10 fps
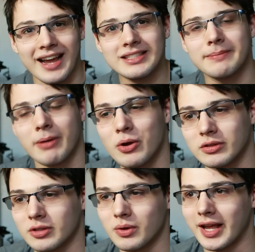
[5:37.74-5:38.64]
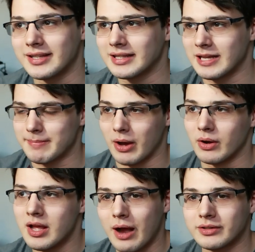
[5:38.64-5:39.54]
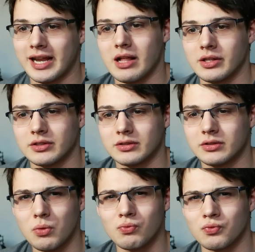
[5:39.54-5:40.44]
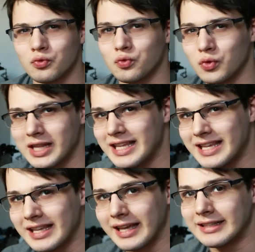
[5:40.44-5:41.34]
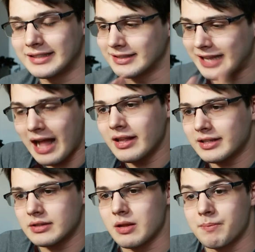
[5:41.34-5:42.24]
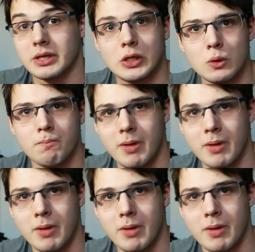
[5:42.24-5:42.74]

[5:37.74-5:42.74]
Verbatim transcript: ties the bow so nicely about how talents don't really exist. Talent is something you